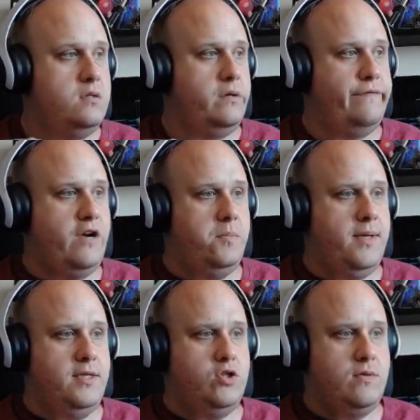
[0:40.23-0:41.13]
So foul
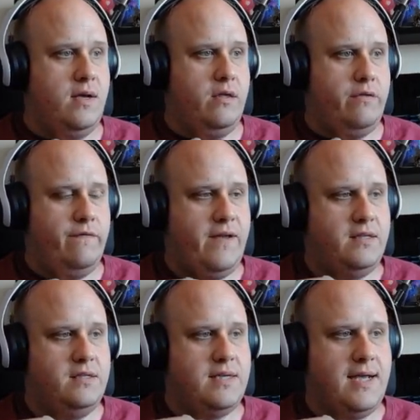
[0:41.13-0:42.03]
play, strength,
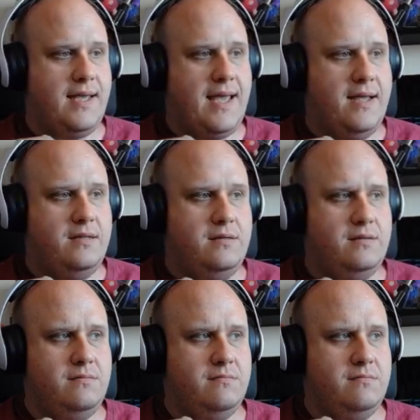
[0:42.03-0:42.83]
feint attack, and.